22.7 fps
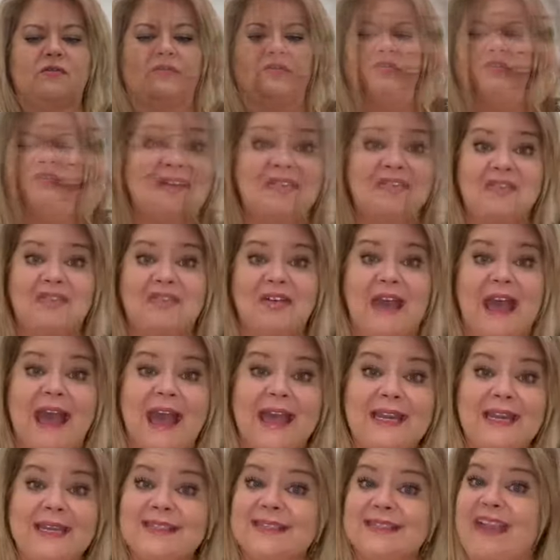Yeah,
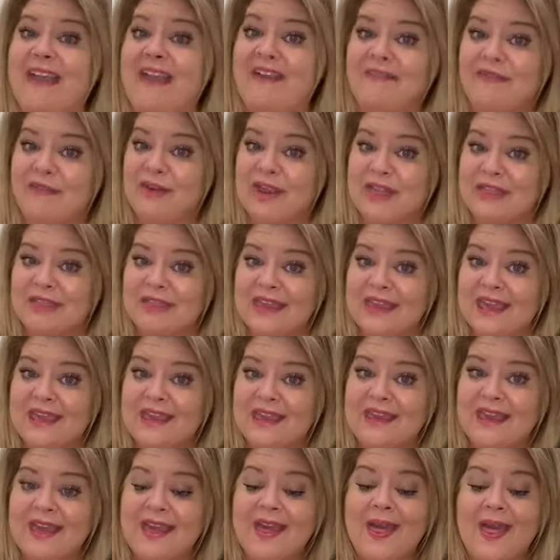that is
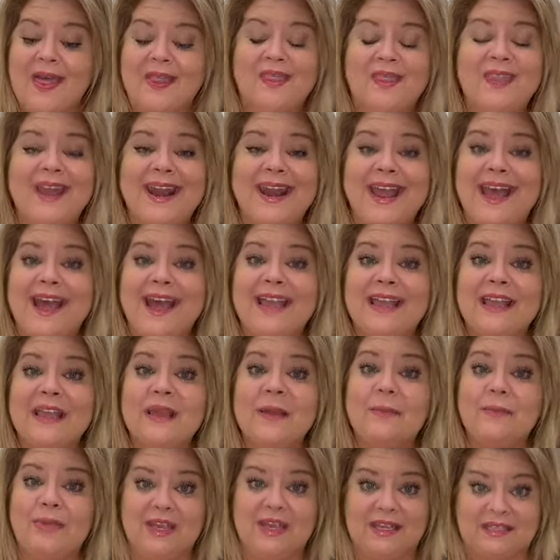everything that I
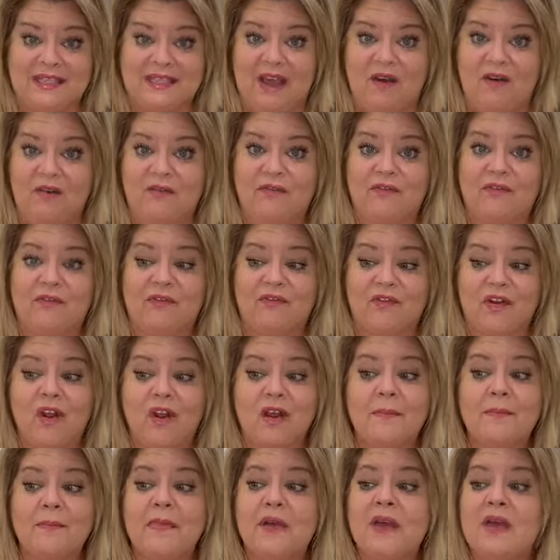picked out
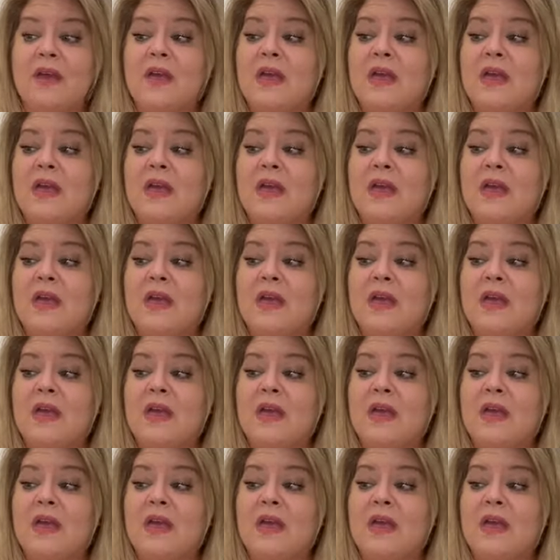from